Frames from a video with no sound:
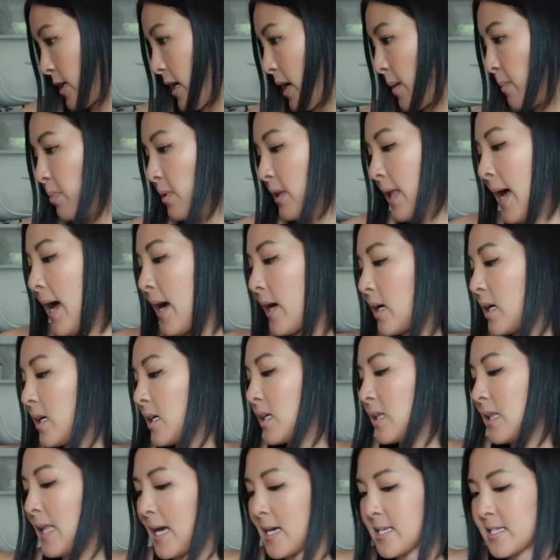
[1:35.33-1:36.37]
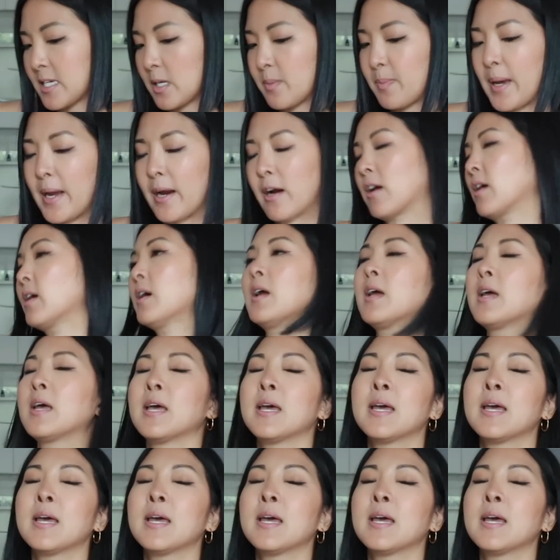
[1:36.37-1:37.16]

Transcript: a black classic pair